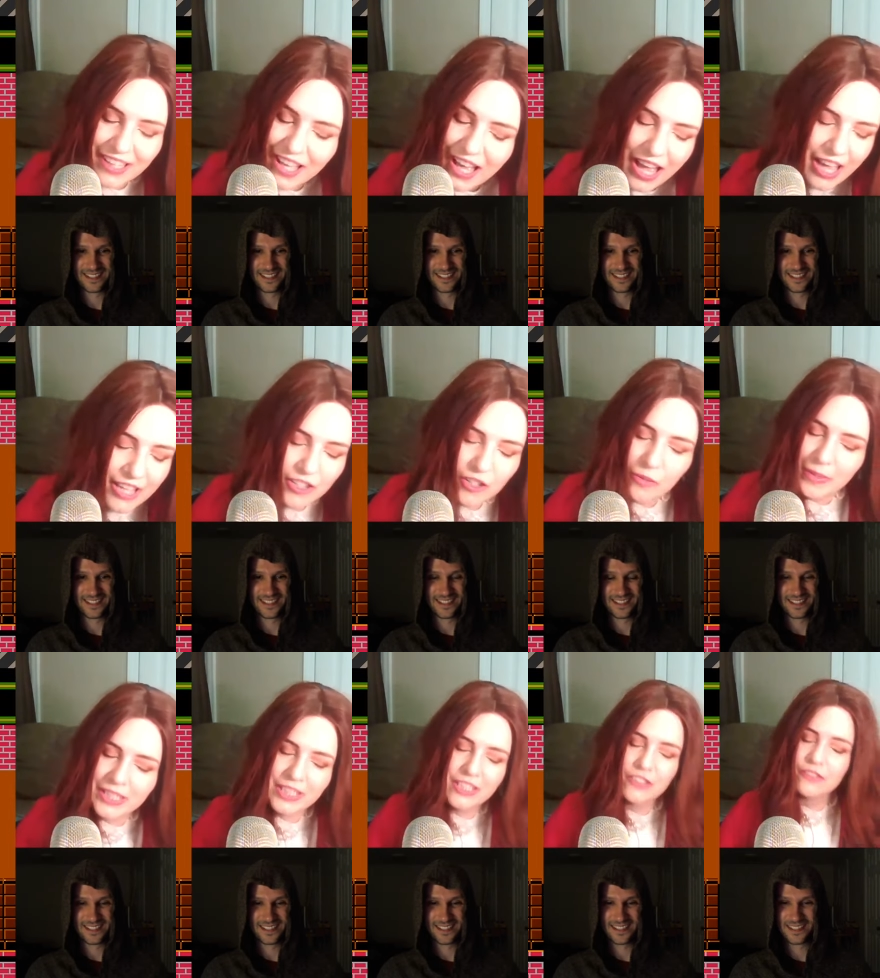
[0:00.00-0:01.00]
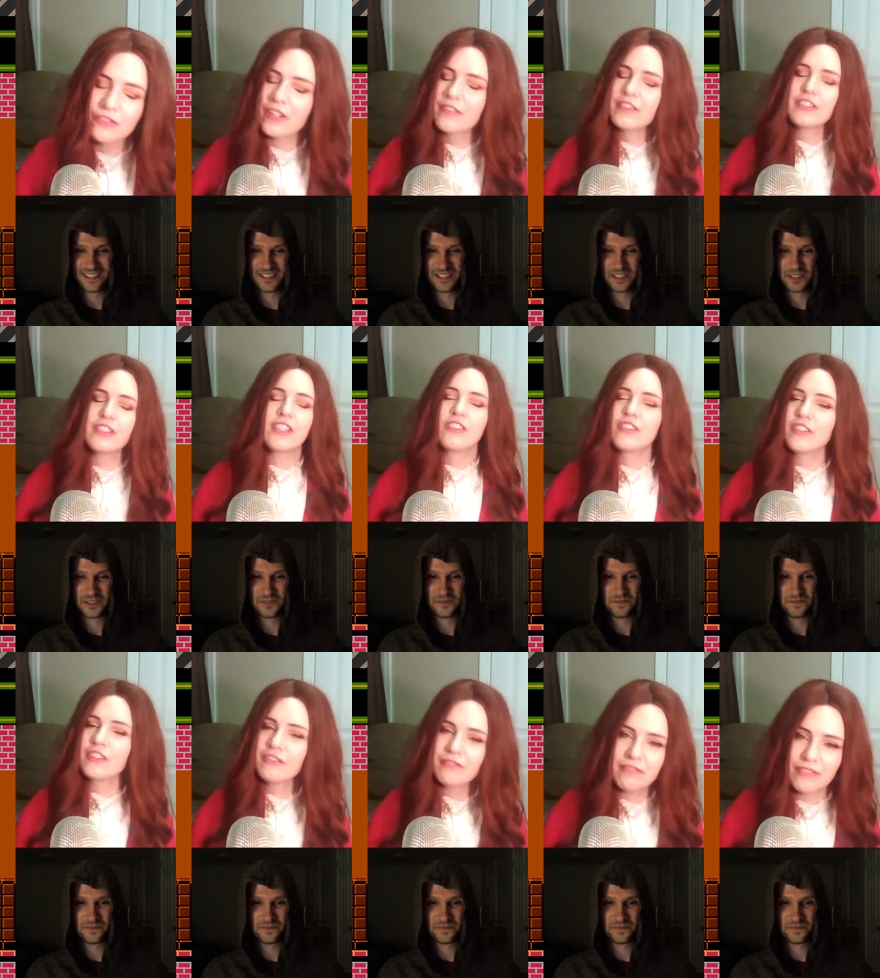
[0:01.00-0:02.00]
Speaker 1: I know my least favorite
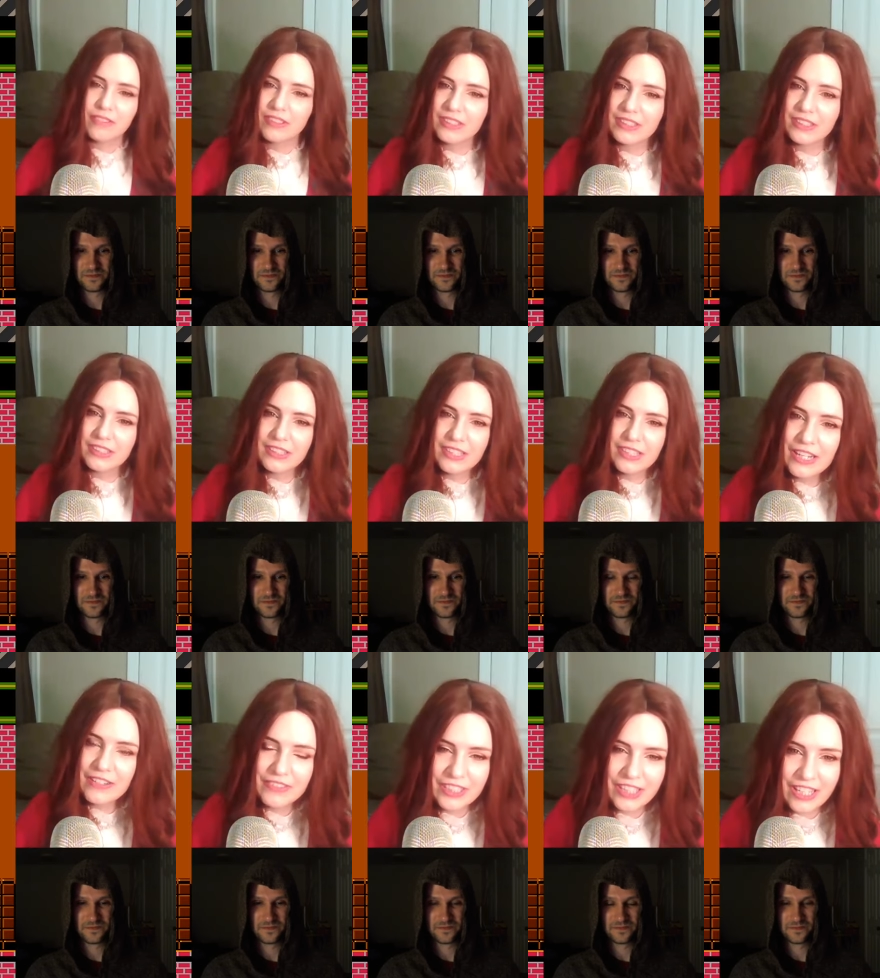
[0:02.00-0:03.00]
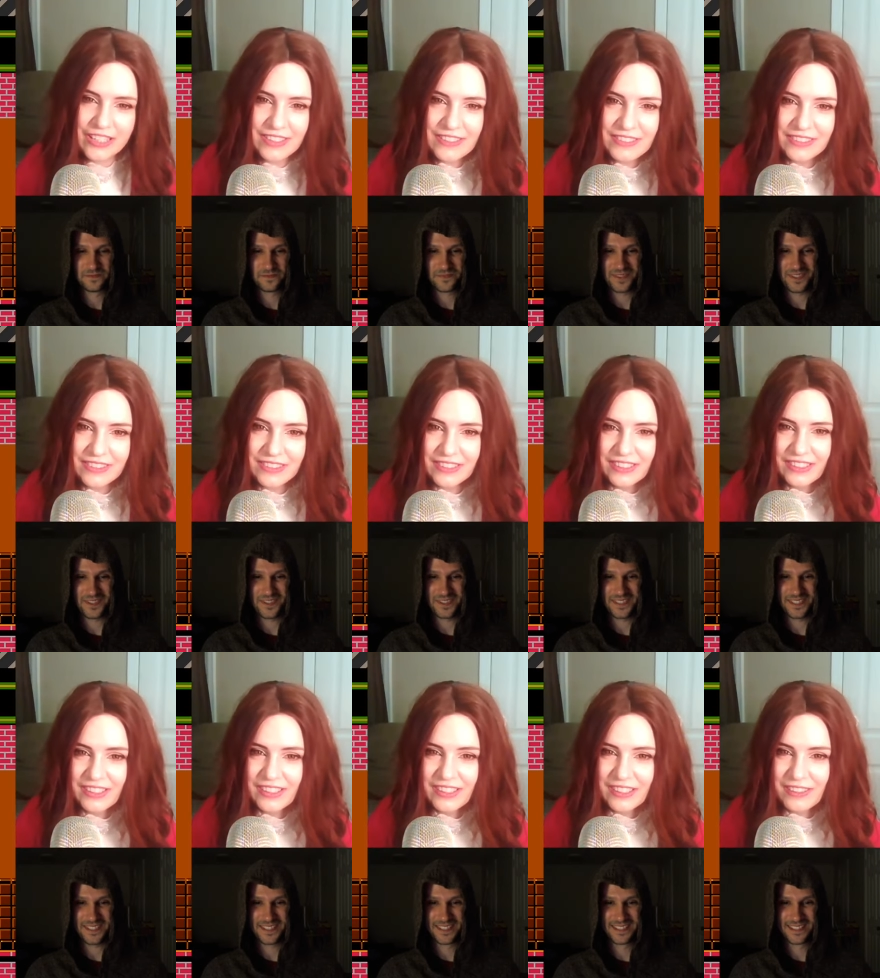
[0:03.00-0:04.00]
teacher. Not even a contest.
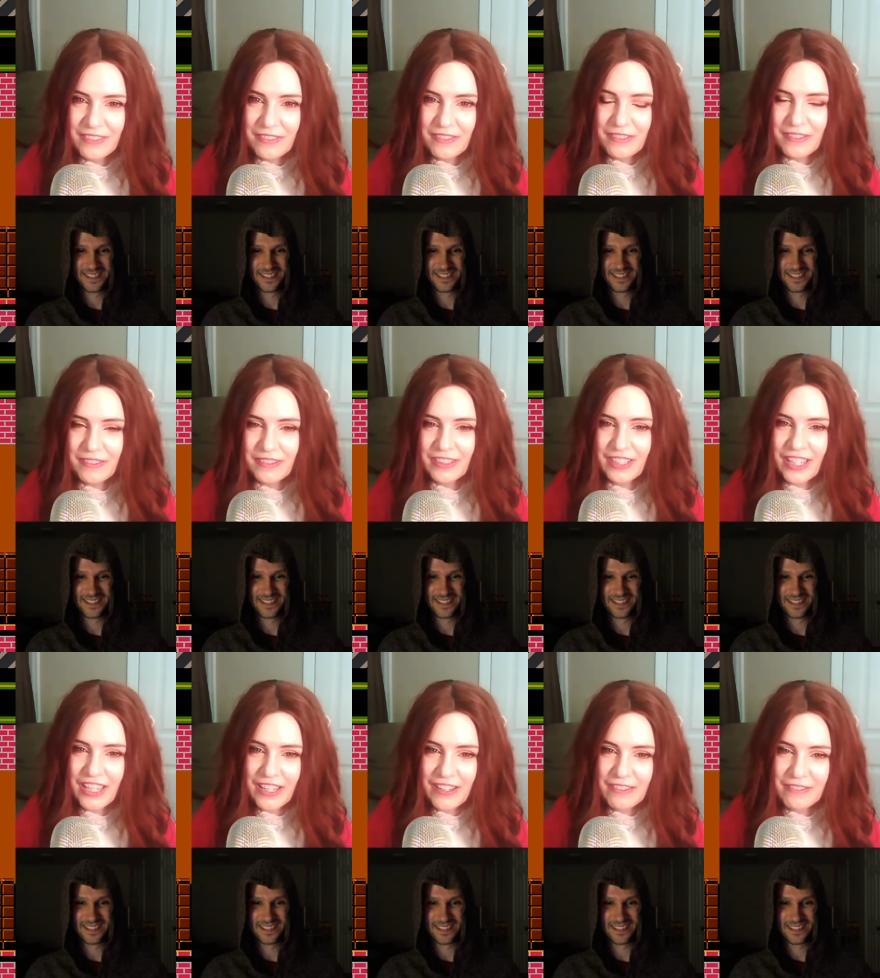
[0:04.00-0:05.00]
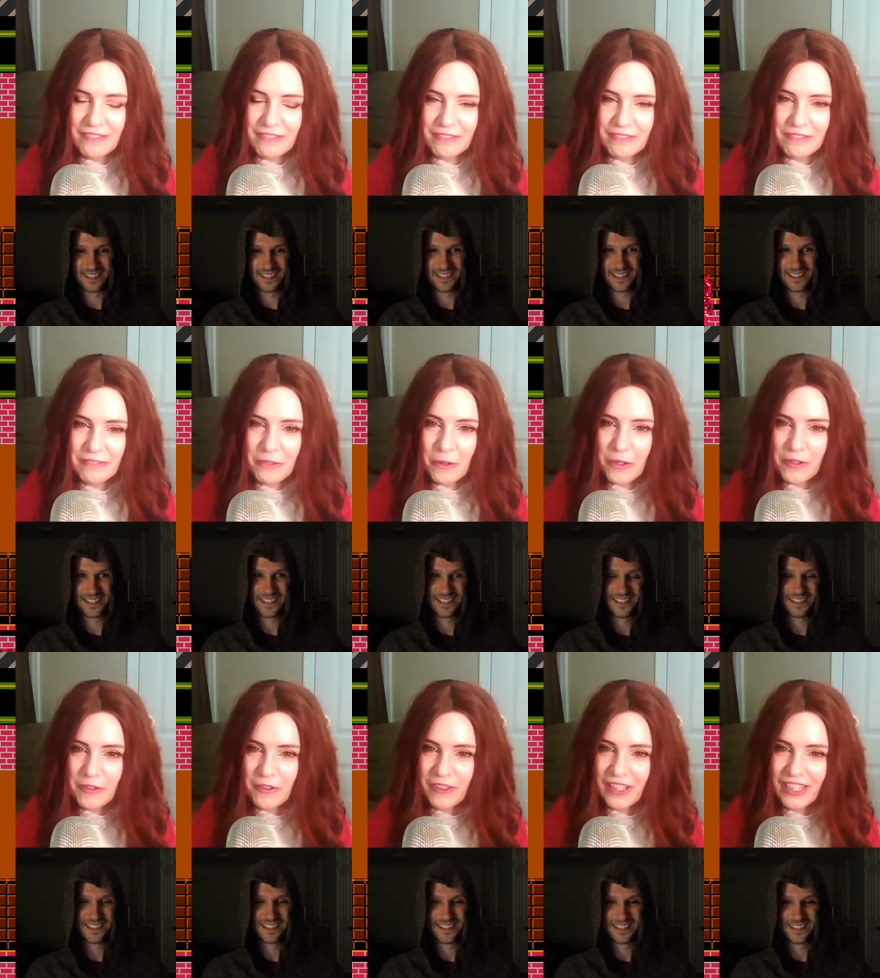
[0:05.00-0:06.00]
Oh dear. Yeah, fourth
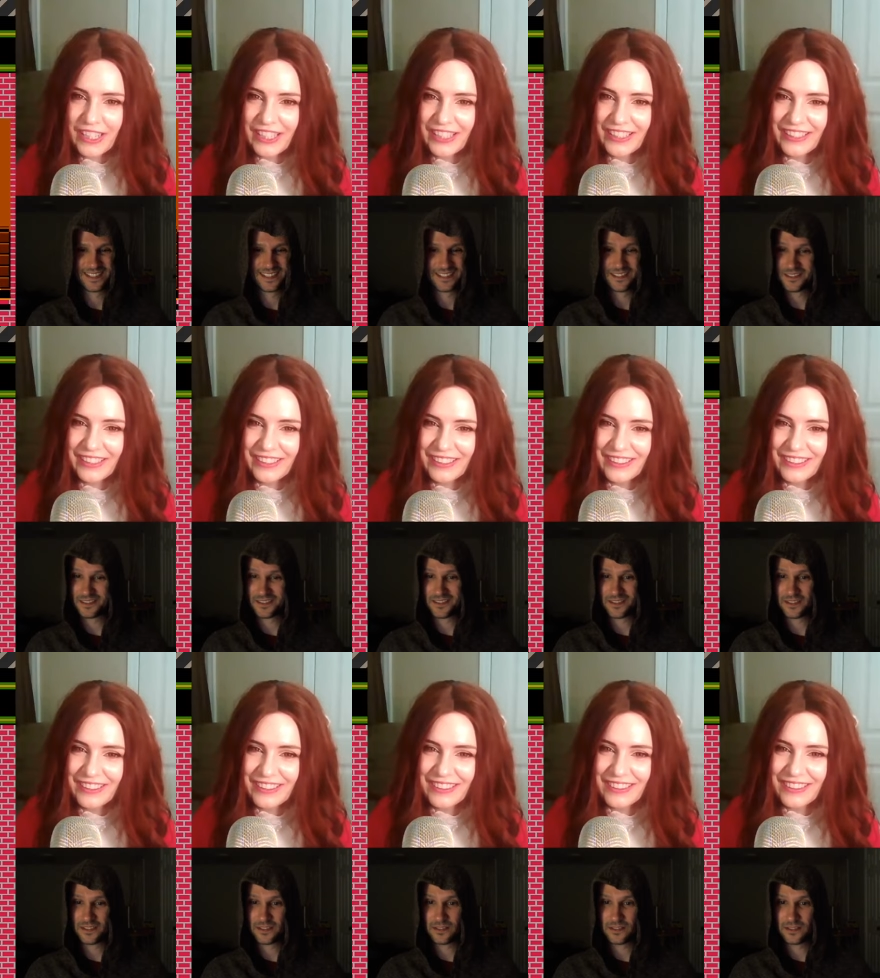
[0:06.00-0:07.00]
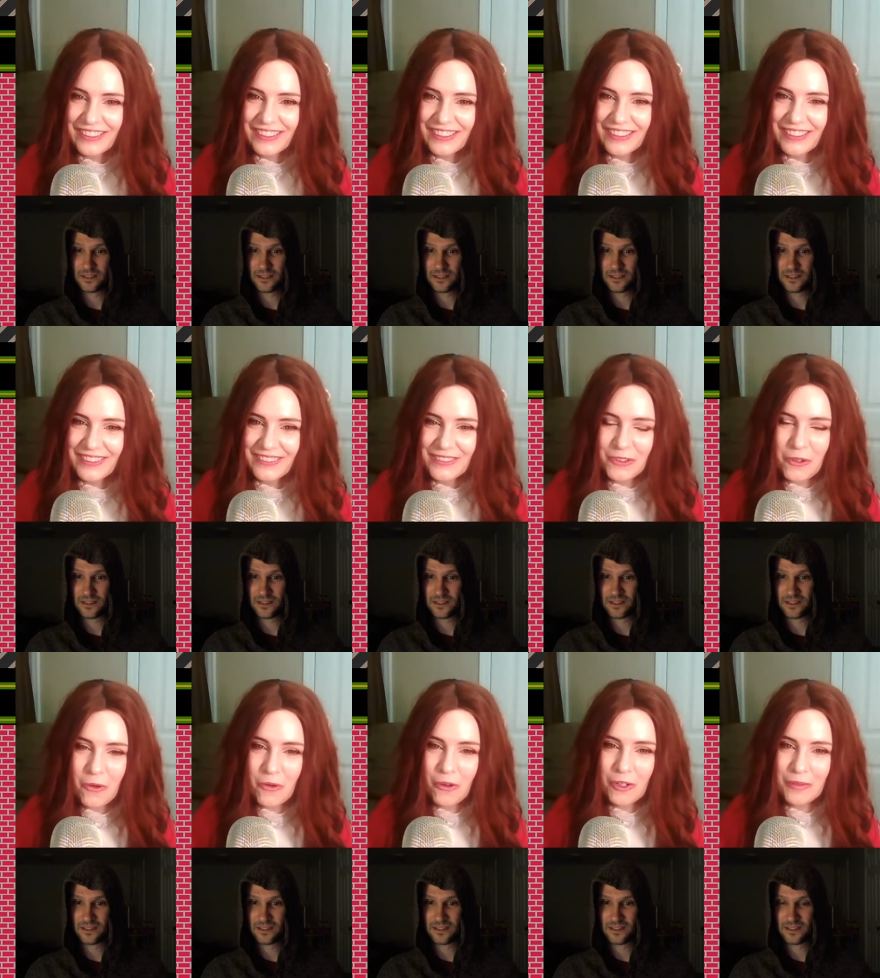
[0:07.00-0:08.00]
grade. It was
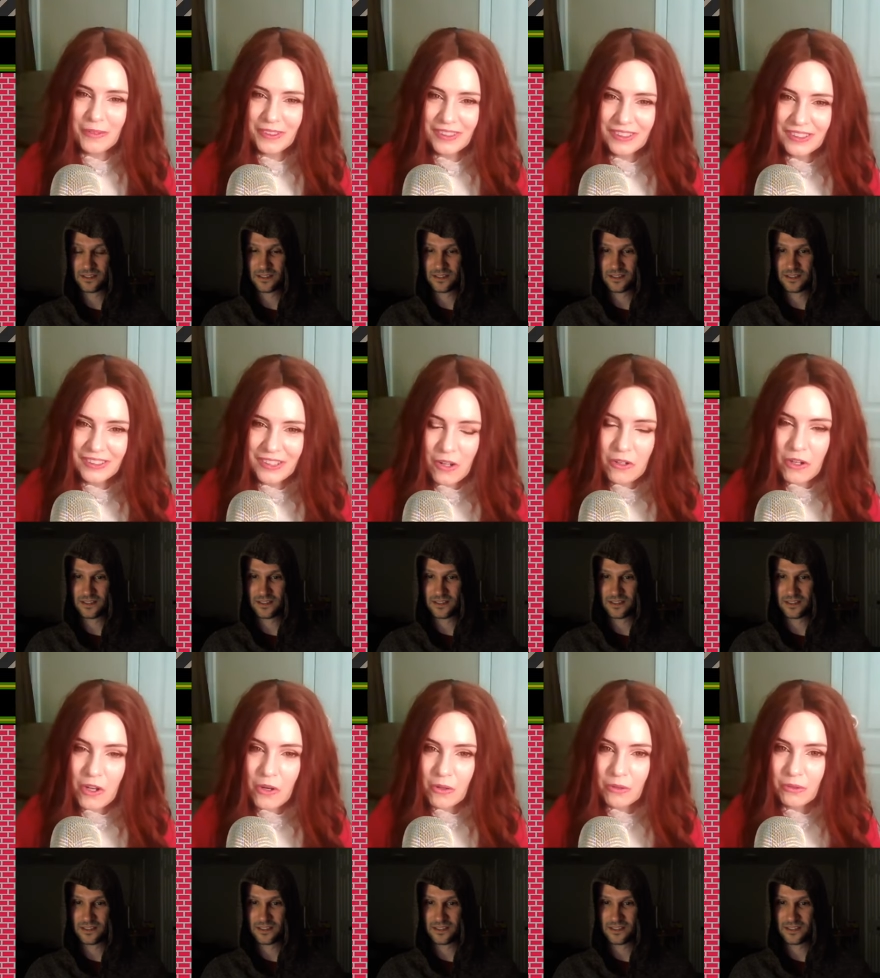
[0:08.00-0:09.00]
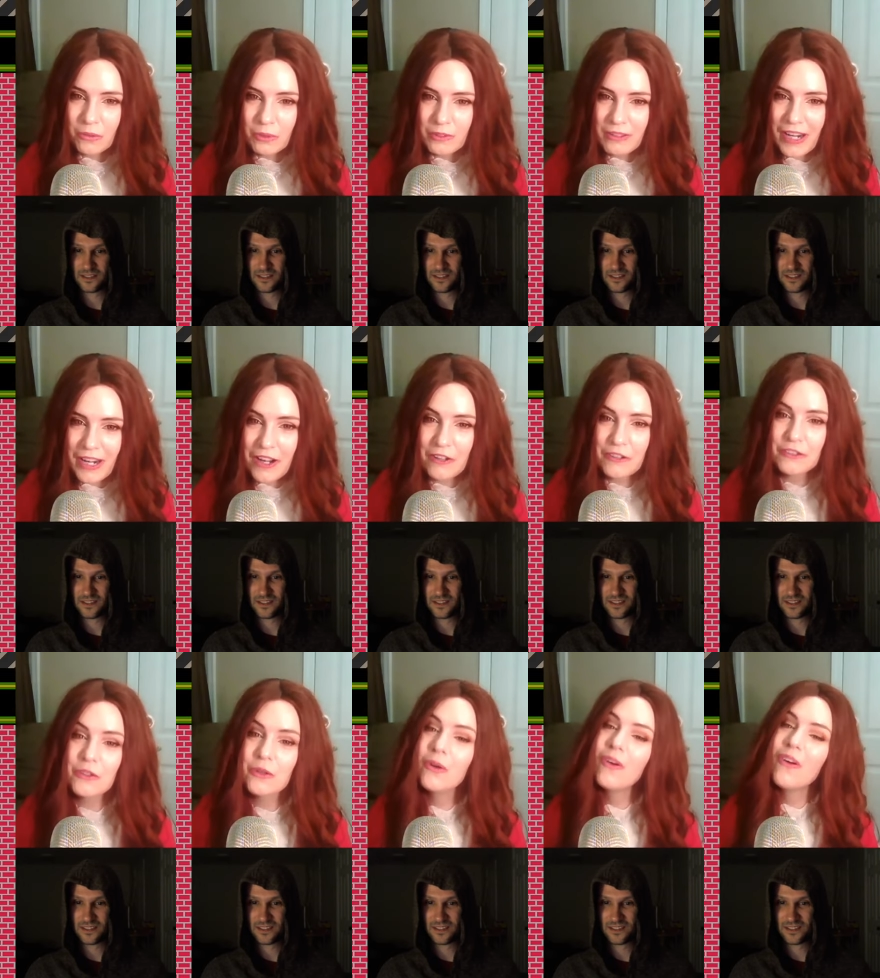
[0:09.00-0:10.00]
horrible. Oh no, we ran out of
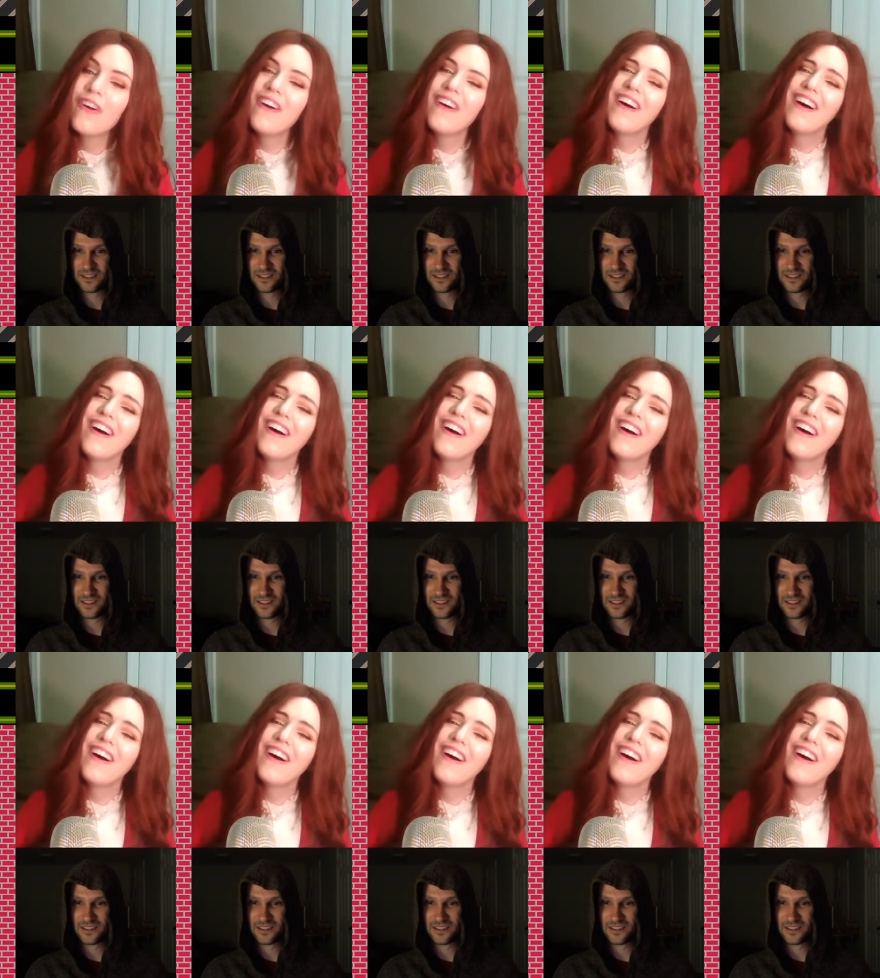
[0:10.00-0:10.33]
school.